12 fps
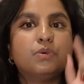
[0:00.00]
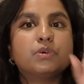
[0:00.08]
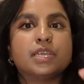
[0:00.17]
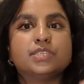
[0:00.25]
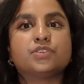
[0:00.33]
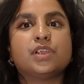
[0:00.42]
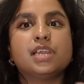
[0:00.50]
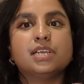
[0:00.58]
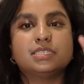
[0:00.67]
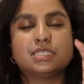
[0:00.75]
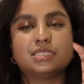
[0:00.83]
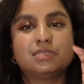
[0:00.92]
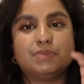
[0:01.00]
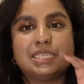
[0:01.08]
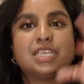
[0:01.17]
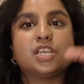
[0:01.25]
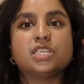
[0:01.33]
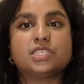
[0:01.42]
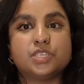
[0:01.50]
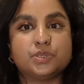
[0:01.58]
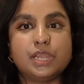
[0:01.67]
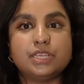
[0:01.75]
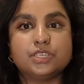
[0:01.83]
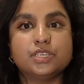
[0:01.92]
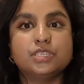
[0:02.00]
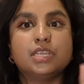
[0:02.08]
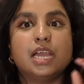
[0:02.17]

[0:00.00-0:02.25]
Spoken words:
orchestrate a particular situation,